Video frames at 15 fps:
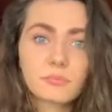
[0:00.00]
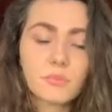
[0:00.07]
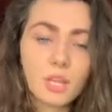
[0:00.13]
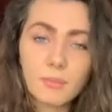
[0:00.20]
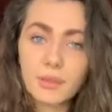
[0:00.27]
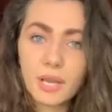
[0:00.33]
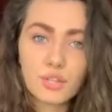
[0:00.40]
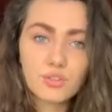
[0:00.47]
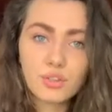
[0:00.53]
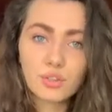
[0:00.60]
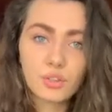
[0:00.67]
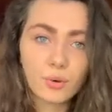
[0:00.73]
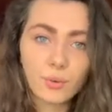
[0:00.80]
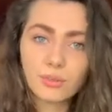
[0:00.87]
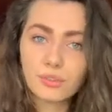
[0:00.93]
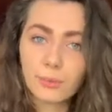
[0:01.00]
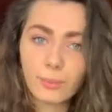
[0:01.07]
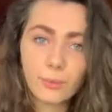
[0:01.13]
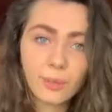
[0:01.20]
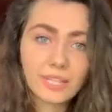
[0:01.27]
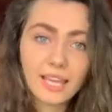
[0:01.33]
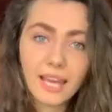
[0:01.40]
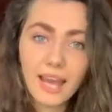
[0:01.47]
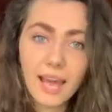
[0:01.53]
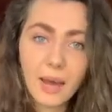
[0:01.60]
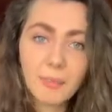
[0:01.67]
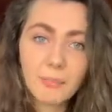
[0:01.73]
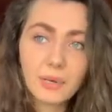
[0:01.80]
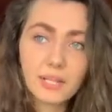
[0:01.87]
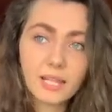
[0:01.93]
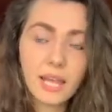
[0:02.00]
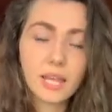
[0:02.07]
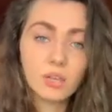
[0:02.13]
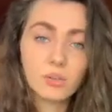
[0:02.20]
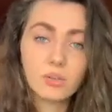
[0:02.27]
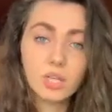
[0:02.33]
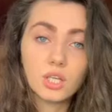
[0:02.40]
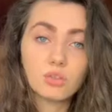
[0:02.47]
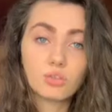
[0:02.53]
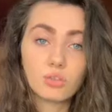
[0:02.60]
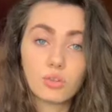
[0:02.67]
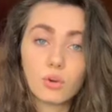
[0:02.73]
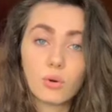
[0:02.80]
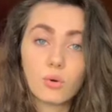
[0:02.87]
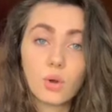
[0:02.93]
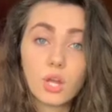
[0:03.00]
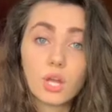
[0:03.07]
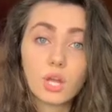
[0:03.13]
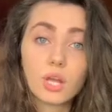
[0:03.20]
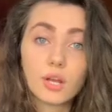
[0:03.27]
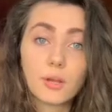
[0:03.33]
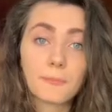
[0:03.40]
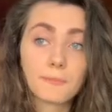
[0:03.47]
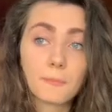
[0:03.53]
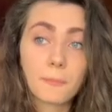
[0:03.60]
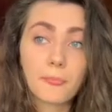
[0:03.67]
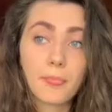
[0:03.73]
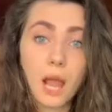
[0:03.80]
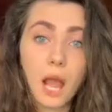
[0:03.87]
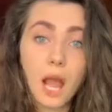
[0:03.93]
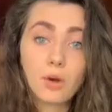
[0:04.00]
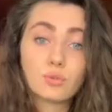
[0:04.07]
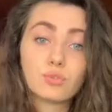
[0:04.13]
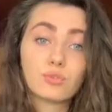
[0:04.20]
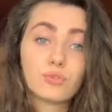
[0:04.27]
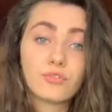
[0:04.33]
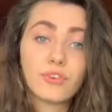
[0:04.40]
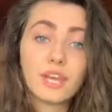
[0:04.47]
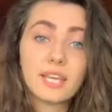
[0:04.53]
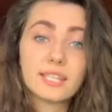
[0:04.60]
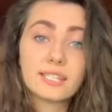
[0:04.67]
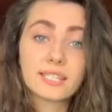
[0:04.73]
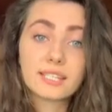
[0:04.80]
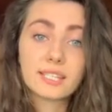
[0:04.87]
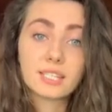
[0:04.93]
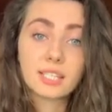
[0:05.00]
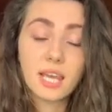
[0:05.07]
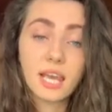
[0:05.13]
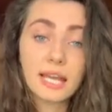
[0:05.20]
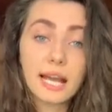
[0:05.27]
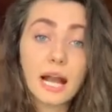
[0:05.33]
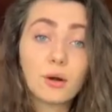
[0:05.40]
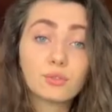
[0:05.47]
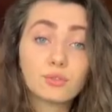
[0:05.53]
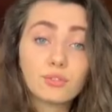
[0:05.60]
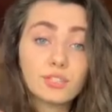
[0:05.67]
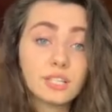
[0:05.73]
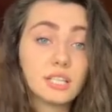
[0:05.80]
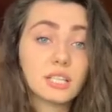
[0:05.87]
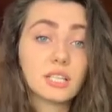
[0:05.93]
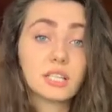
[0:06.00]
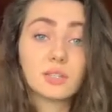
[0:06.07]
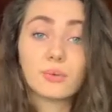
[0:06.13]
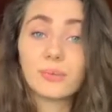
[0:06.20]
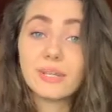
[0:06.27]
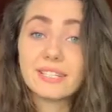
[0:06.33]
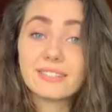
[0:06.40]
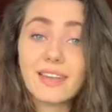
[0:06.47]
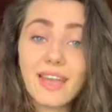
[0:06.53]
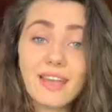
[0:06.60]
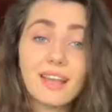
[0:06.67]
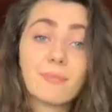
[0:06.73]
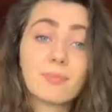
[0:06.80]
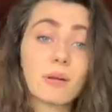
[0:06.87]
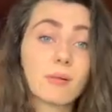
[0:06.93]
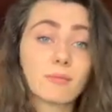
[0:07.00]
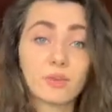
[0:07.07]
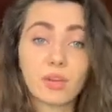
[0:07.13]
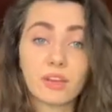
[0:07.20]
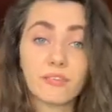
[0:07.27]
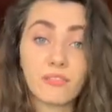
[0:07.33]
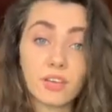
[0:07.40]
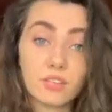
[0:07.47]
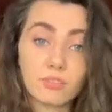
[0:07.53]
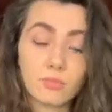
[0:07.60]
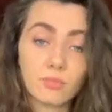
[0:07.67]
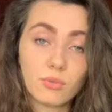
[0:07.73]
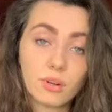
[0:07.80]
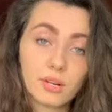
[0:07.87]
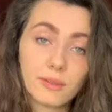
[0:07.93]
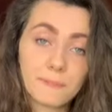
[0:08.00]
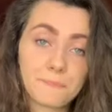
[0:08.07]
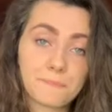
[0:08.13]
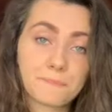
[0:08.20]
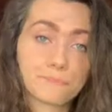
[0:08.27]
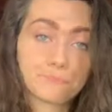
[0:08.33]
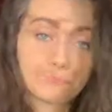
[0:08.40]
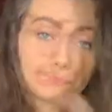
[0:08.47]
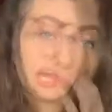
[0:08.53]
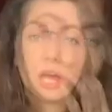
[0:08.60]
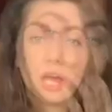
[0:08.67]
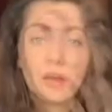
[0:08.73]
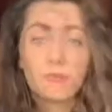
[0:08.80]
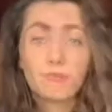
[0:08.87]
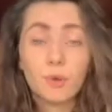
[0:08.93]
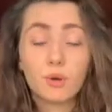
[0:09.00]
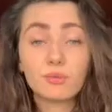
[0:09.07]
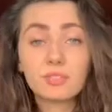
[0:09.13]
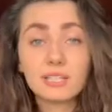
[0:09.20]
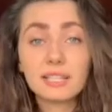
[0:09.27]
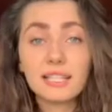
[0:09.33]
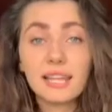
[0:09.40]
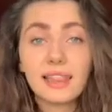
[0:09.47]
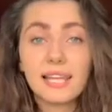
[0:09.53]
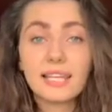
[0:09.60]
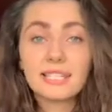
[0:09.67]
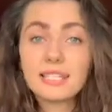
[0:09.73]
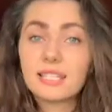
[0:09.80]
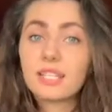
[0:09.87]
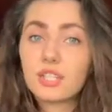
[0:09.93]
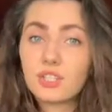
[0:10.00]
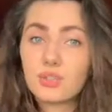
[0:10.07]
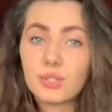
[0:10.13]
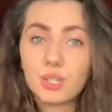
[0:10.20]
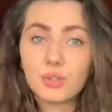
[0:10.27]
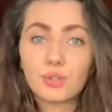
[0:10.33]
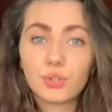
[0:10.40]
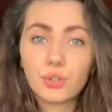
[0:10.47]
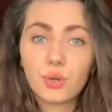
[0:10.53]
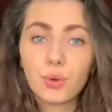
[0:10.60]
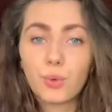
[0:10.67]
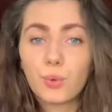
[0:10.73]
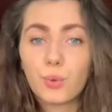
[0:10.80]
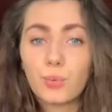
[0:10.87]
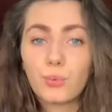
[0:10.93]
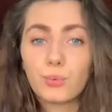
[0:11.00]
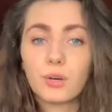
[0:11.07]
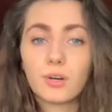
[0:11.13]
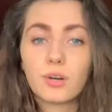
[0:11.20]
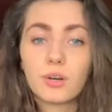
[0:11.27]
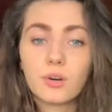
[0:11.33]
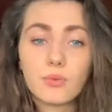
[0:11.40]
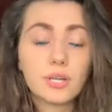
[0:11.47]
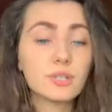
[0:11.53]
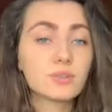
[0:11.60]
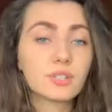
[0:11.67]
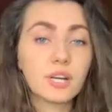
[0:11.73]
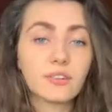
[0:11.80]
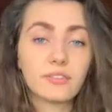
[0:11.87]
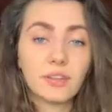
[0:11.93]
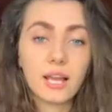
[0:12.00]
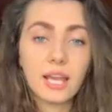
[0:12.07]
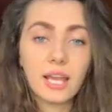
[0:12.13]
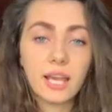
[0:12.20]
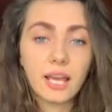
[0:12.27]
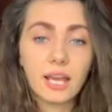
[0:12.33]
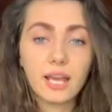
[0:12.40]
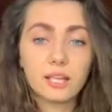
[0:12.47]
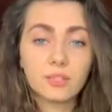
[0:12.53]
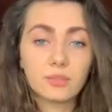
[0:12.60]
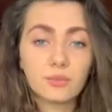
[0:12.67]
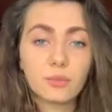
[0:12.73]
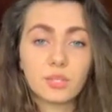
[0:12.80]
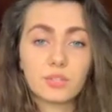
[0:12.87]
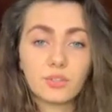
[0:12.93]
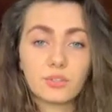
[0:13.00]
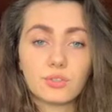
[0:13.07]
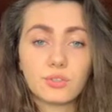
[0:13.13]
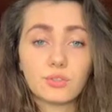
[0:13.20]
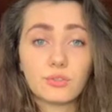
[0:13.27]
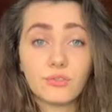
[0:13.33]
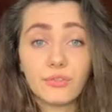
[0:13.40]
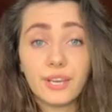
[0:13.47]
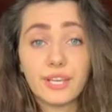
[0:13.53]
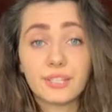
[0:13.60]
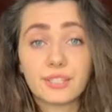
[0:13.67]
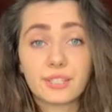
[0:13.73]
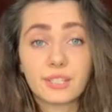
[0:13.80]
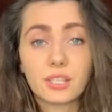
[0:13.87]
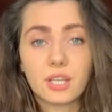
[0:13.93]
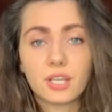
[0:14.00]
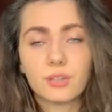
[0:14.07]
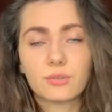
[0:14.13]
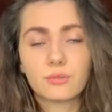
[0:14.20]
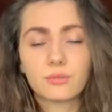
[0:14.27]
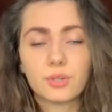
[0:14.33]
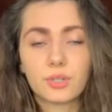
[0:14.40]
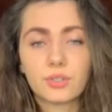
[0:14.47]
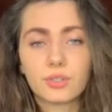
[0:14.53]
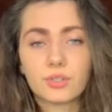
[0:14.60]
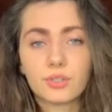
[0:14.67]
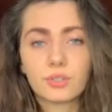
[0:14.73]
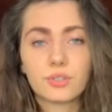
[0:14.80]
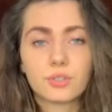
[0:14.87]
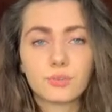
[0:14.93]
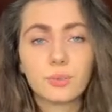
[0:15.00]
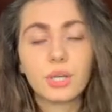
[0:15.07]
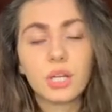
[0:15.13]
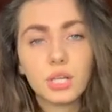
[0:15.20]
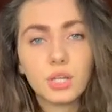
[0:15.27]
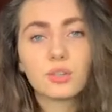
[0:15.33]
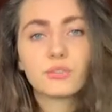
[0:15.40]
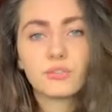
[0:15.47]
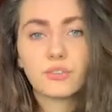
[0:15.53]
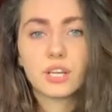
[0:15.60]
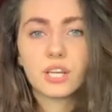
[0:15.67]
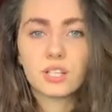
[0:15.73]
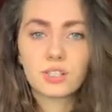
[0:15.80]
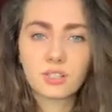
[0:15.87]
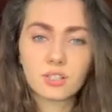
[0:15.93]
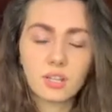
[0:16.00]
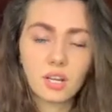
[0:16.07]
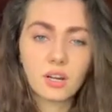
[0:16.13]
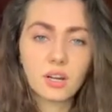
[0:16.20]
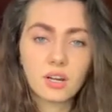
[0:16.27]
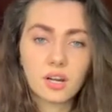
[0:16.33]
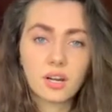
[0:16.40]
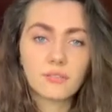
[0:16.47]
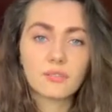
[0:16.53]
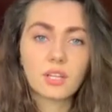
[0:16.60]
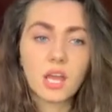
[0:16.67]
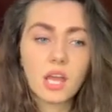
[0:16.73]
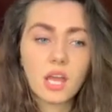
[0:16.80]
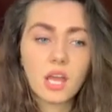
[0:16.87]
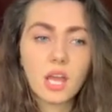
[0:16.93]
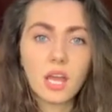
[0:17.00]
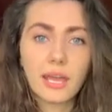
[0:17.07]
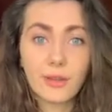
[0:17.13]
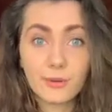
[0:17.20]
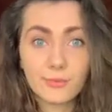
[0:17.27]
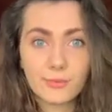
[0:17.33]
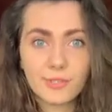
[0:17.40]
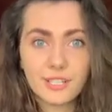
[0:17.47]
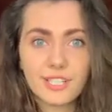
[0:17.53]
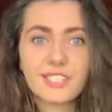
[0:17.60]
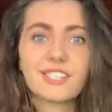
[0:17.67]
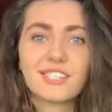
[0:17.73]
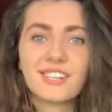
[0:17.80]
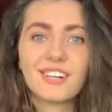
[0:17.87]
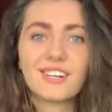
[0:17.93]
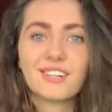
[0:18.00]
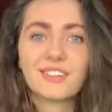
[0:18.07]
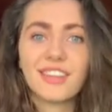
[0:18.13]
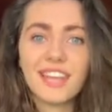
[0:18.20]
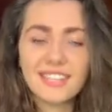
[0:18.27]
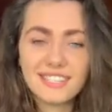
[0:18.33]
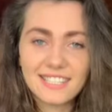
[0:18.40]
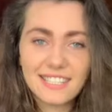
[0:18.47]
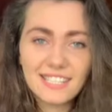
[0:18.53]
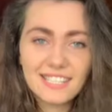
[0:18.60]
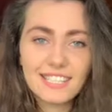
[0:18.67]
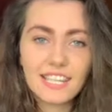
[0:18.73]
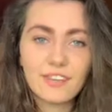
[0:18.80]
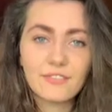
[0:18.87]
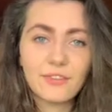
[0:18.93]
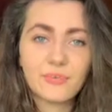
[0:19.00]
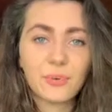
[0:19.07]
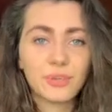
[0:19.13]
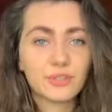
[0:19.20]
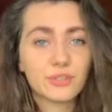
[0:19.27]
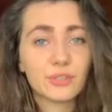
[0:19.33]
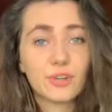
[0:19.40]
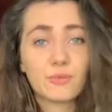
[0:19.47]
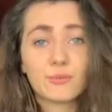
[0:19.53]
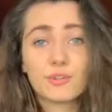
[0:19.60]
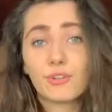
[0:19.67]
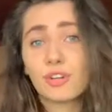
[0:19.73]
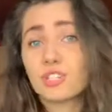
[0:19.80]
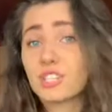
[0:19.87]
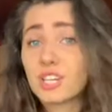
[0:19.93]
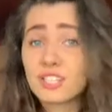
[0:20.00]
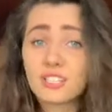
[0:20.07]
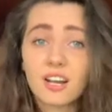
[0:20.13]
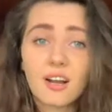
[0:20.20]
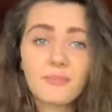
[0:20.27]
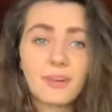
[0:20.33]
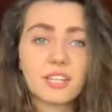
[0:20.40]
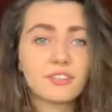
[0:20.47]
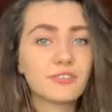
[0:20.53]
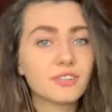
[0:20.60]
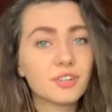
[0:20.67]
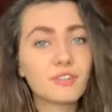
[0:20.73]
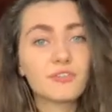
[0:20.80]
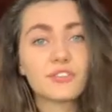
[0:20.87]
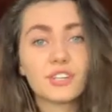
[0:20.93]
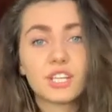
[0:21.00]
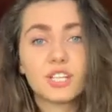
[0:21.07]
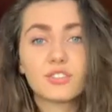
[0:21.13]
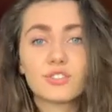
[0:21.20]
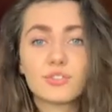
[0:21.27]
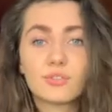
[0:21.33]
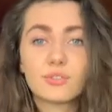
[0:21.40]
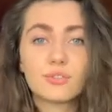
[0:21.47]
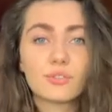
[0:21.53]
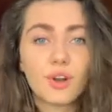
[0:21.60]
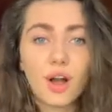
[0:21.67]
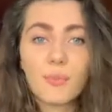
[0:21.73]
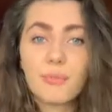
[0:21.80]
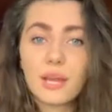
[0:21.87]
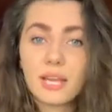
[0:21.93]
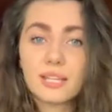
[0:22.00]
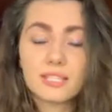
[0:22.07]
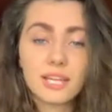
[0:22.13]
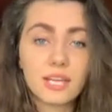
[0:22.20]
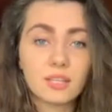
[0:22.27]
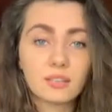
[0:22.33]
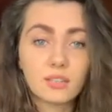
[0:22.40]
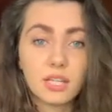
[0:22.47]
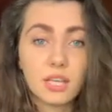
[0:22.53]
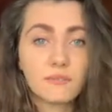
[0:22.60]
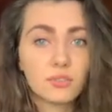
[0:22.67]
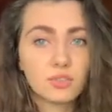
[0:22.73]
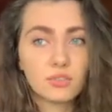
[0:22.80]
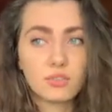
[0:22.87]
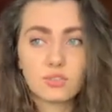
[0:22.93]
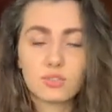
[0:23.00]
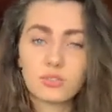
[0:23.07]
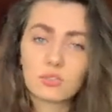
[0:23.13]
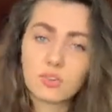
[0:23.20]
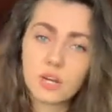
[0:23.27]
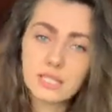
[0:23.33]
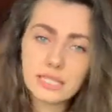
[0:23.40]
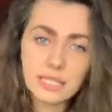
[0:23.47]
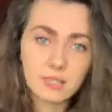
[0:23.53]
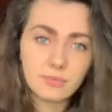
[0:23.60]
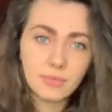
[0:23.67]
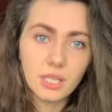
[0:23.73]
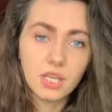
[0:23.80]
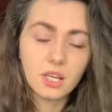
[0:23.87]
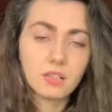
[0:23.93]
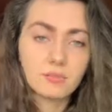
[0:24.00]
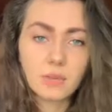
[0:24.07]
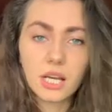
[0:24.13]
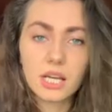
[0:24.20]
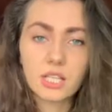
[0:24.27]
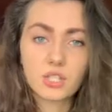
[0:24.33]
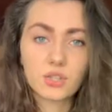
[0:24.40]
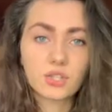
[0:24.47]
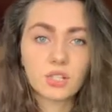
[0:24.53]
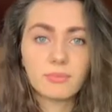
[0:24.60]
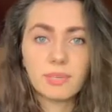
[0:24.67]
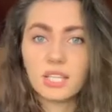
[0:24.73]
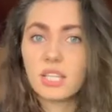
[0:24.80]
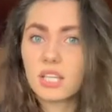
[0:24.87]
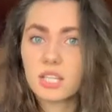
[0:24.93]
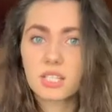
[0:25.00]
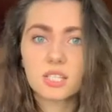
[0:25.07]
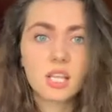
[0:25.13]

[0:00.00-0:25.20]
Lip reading: because you don't know what can happen, and you need to know how to face and how to deal with any problem you can face on board. Mostly that's it, that you need to know when you start flying, and what to face and what will you face on the aircraft and on board. So that's it. If you want to know more, just comment. Feel free to comment, and even to contact me on my social medias.